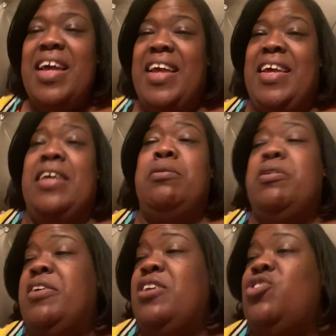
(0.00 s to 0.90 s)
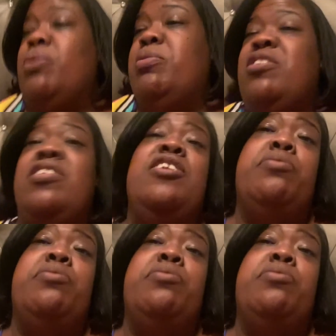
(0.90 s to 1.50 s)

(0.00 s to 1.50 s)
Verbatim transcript: And I'm ready to jump into these